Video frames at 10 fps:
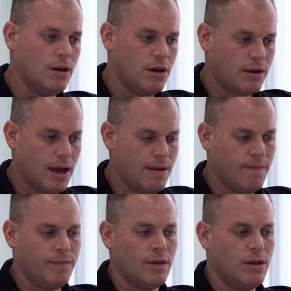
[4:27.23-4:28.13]

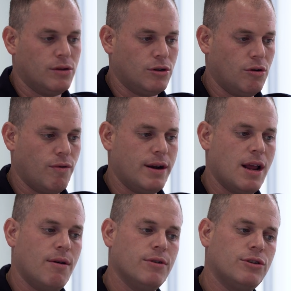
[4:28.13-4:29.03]
Okay, so right
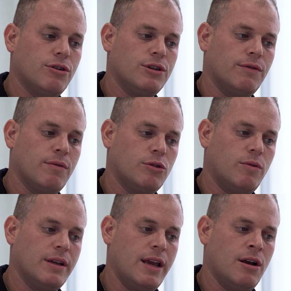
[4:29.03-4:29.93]
now we're searching from
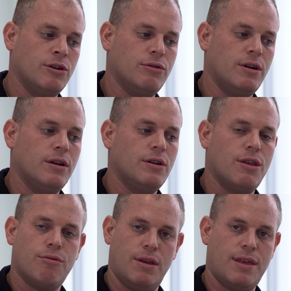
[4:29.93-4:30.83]
$2,800 to
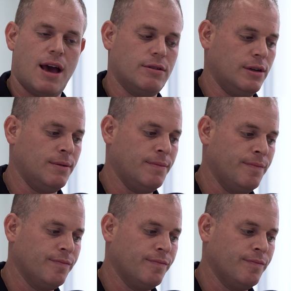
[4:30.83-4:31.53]
$3,000.